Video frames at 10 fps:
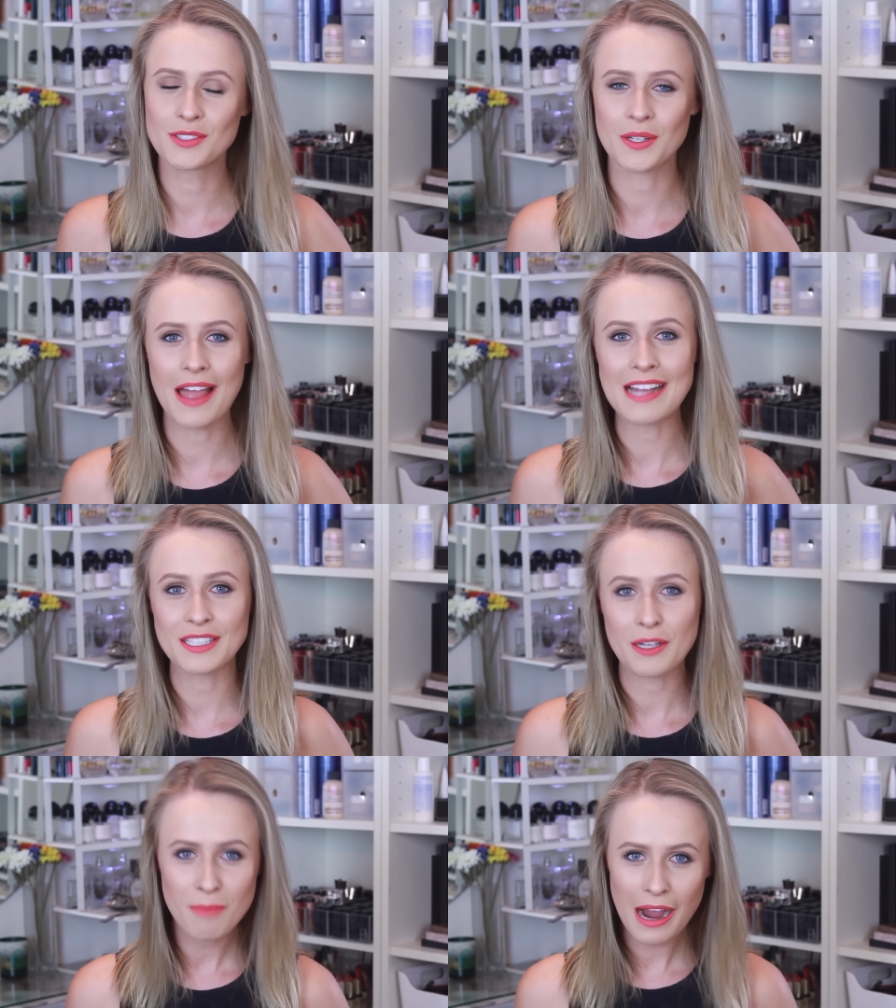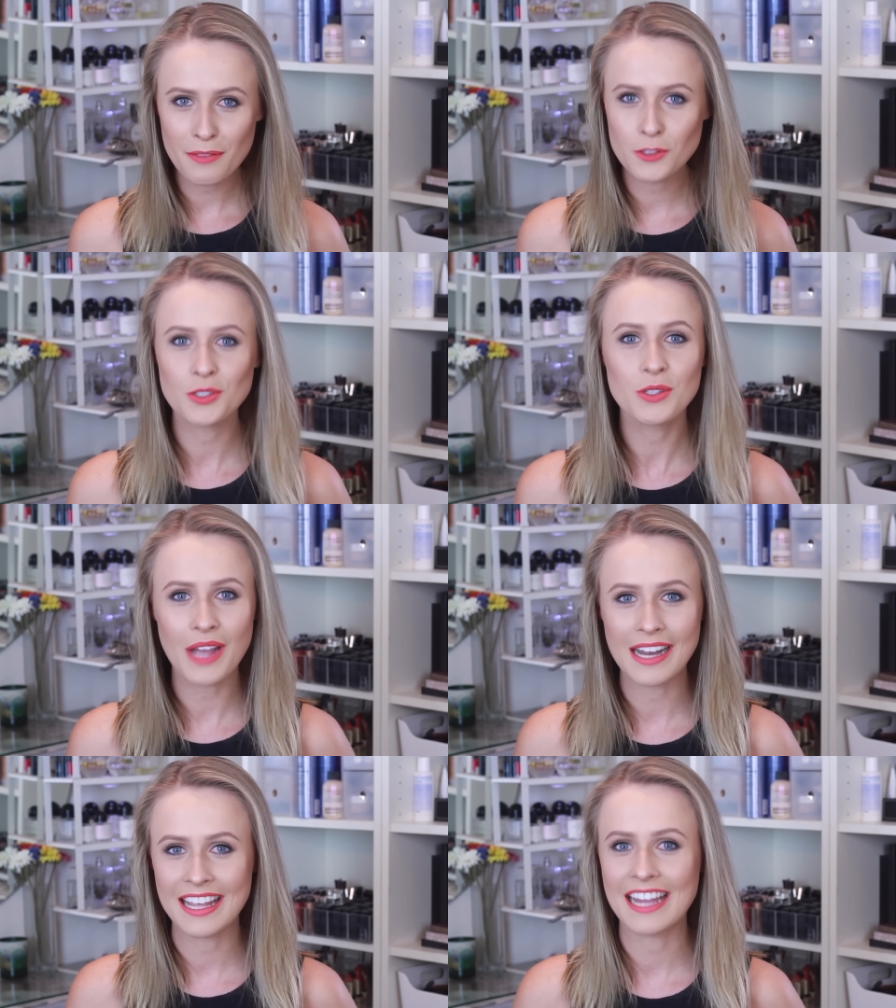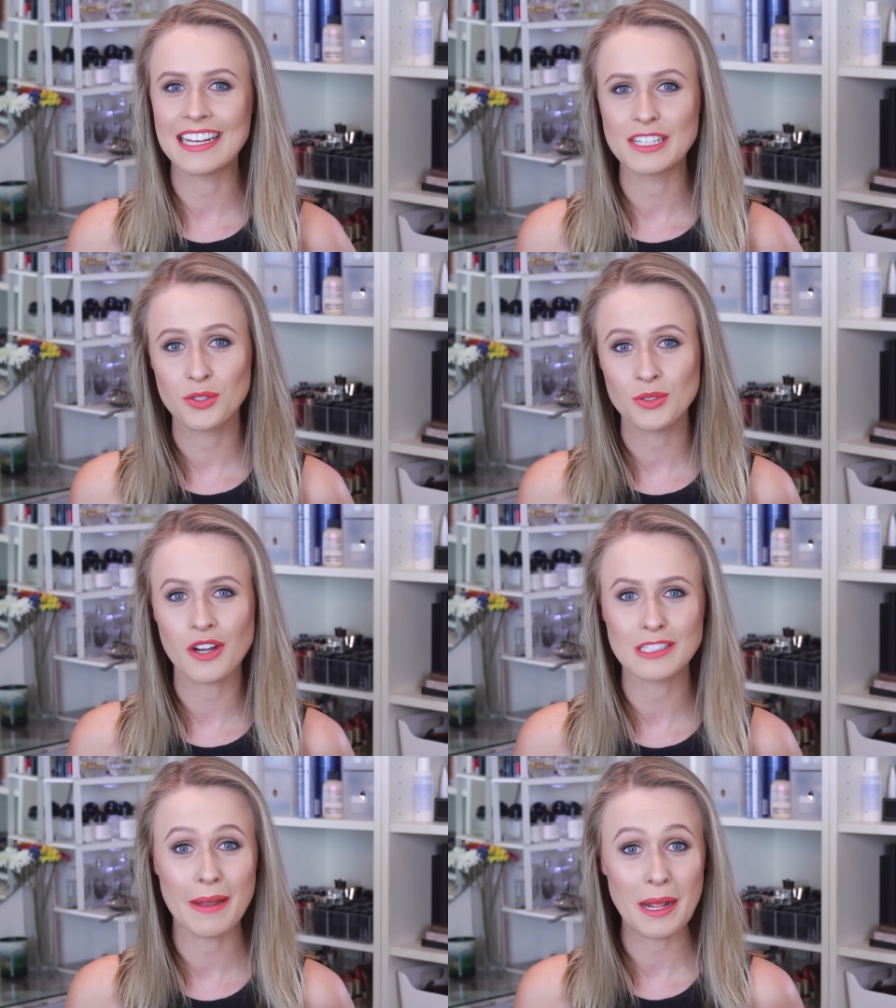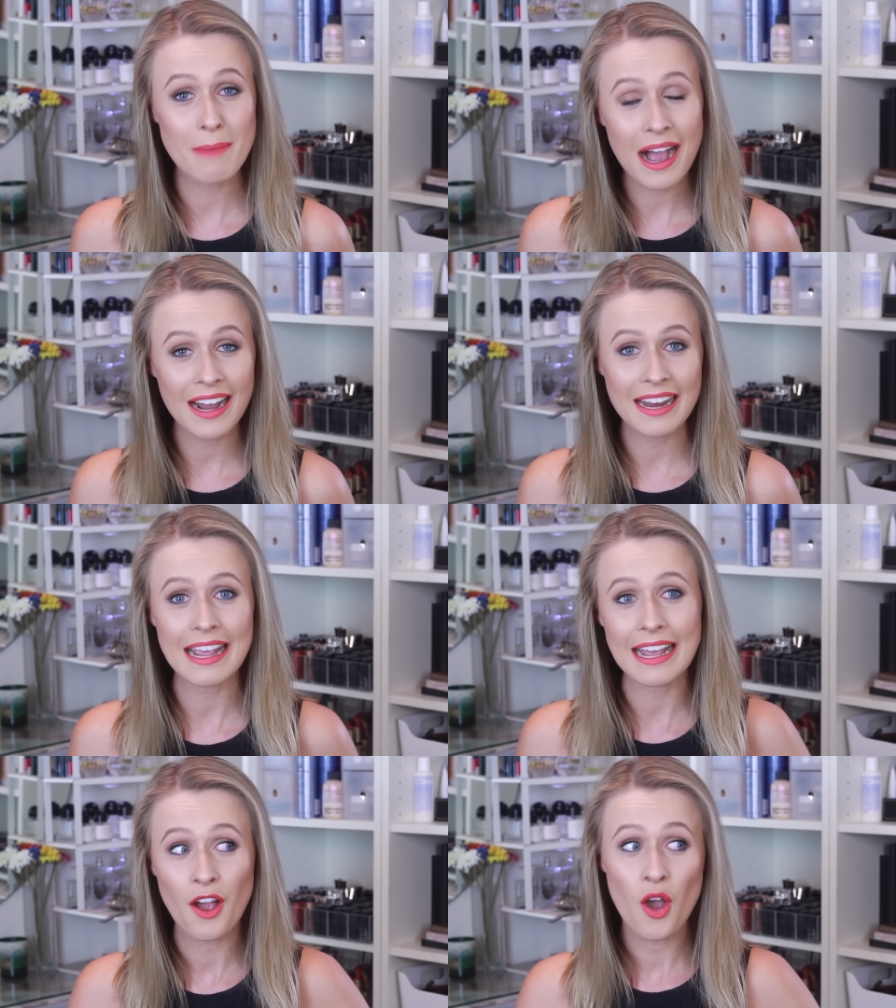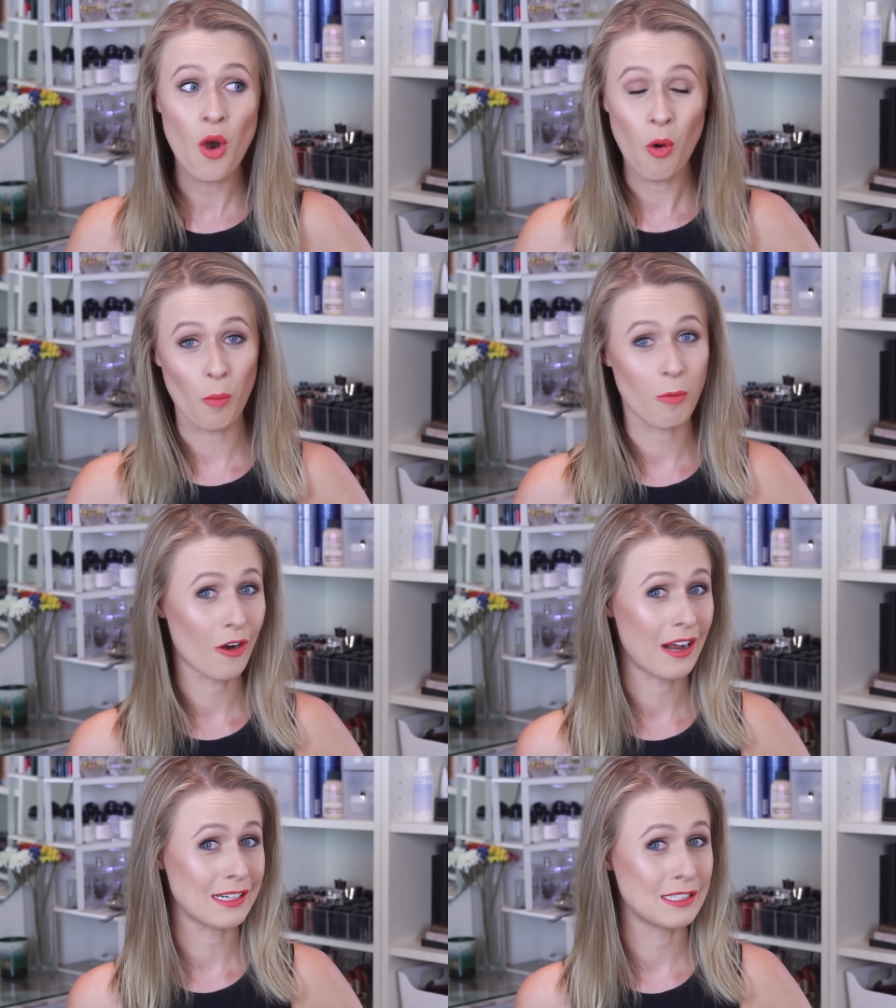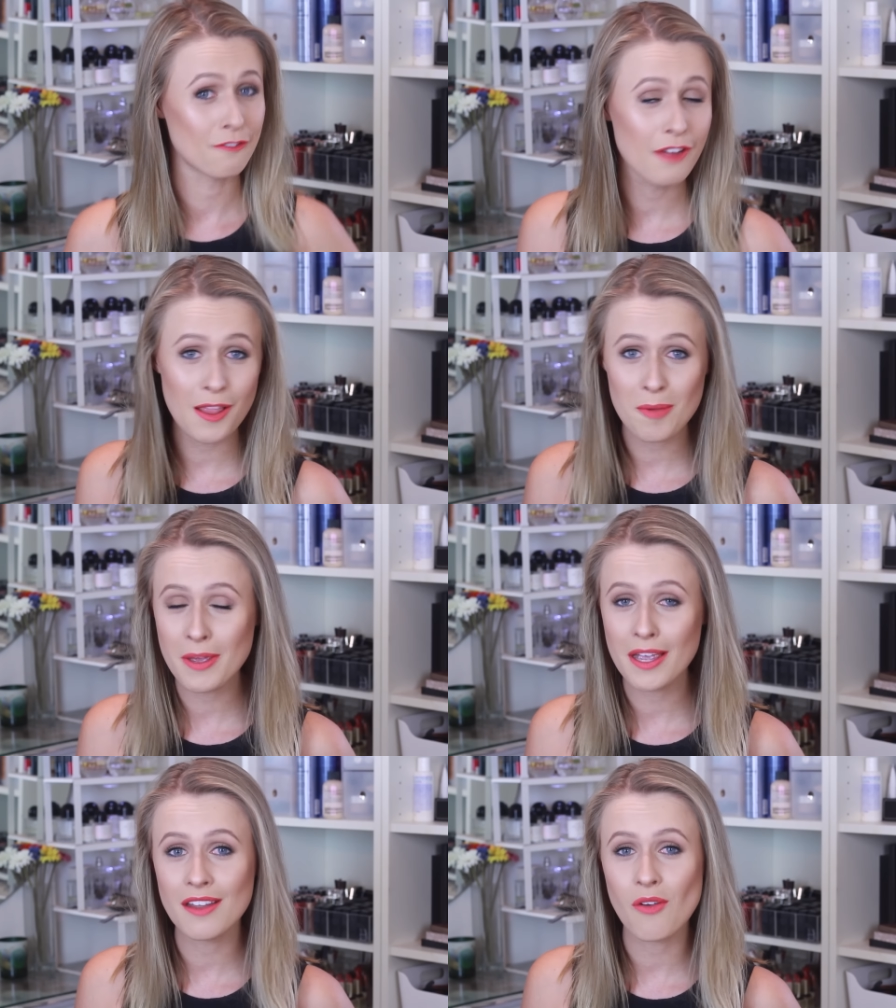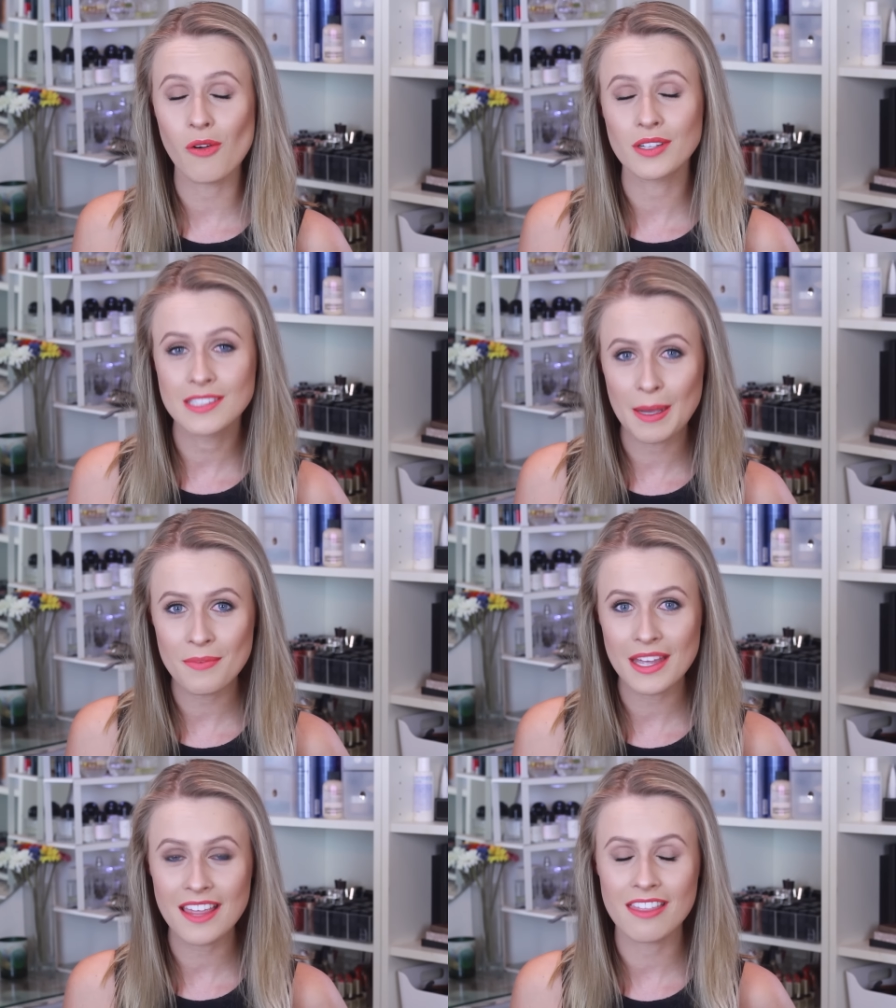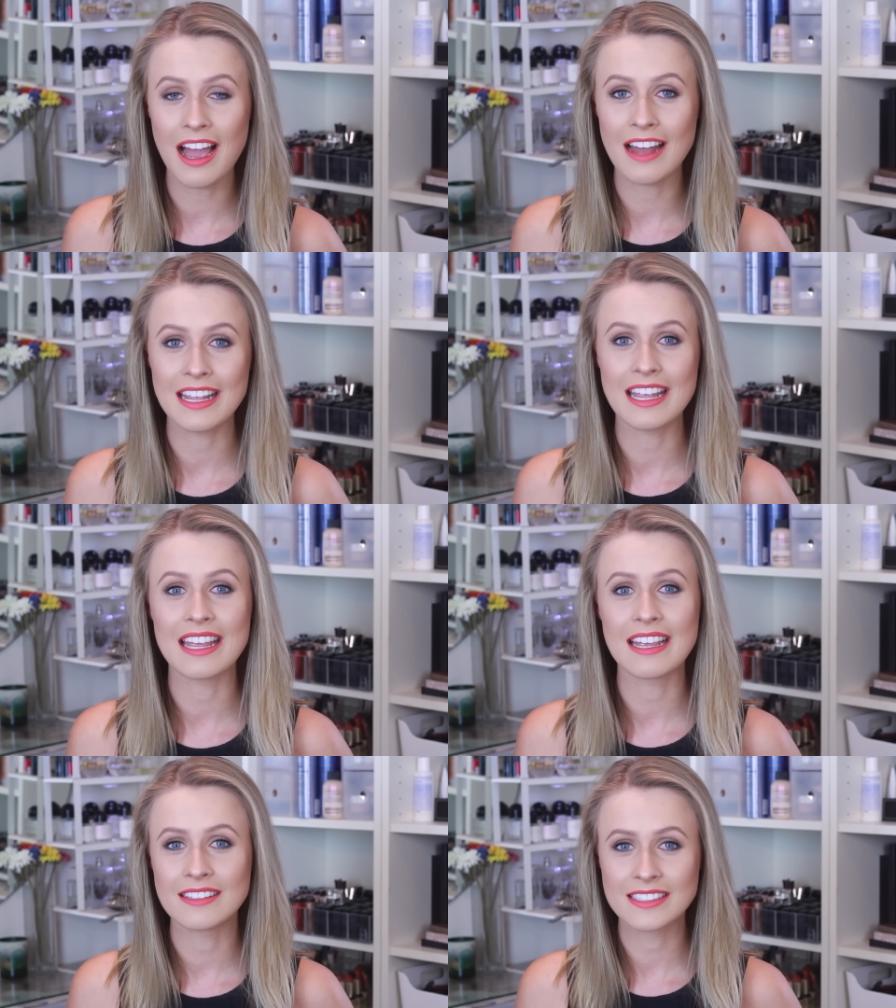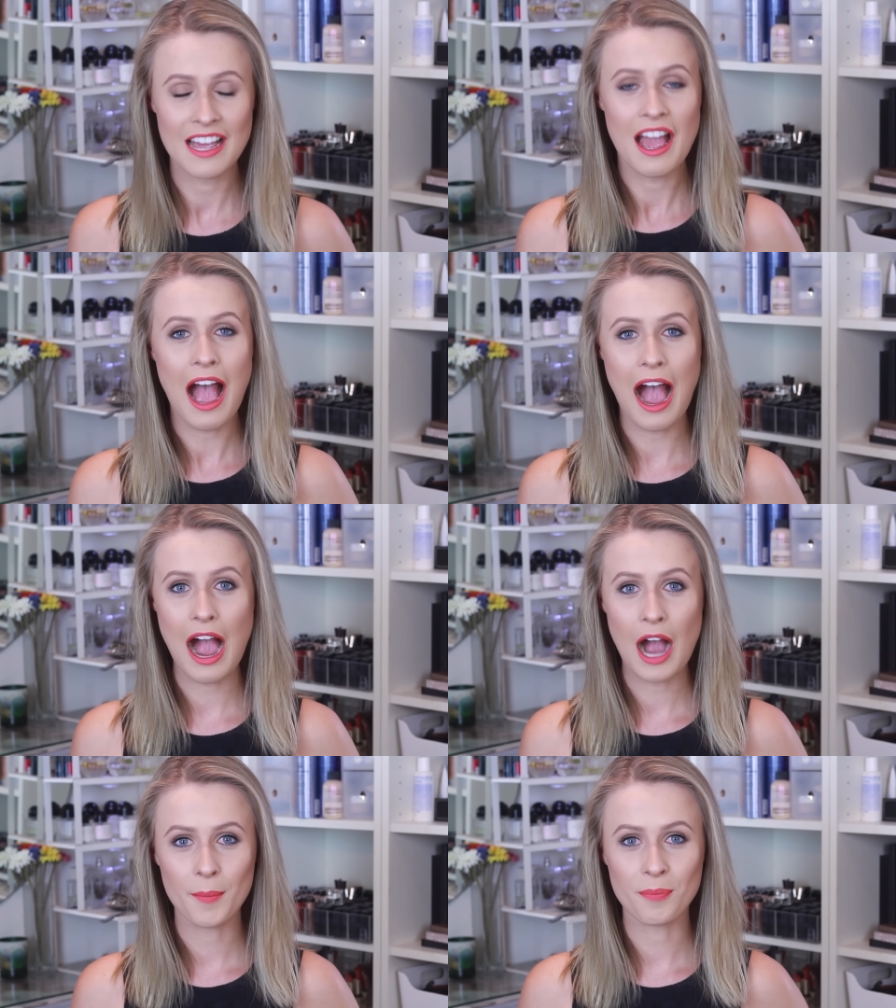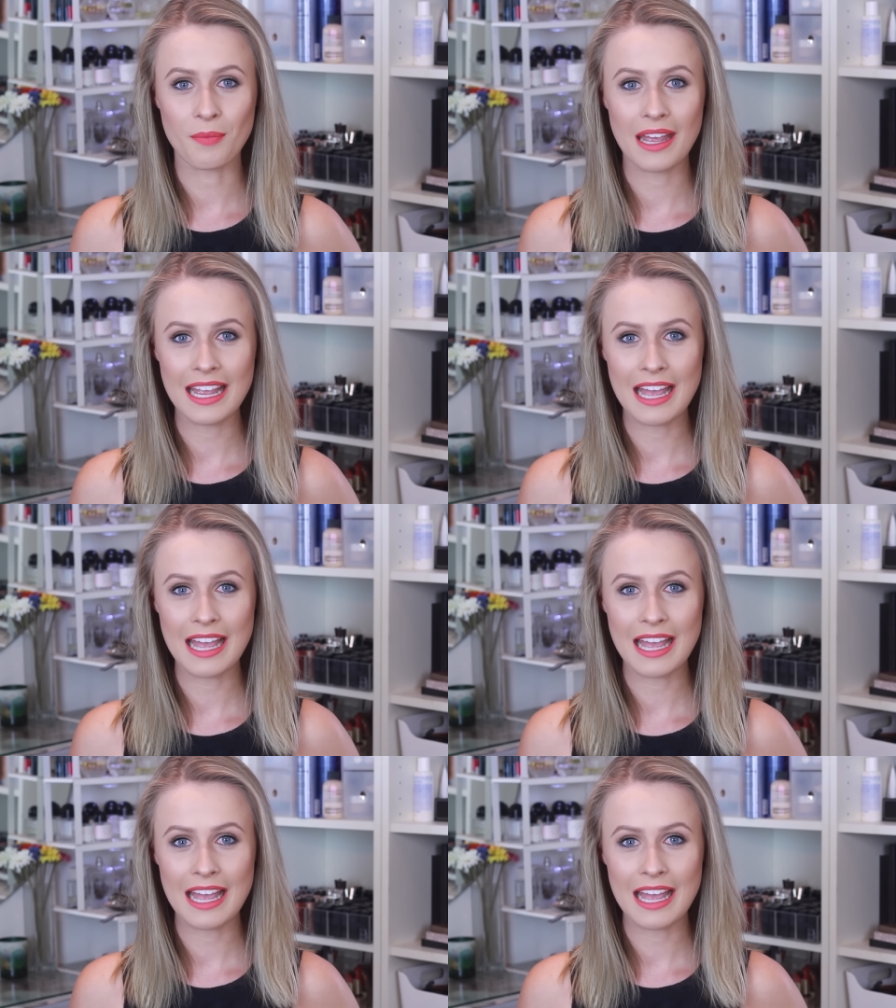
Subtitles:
So I'd like to combine the two and get into cosmetic marketing or product development or something that is on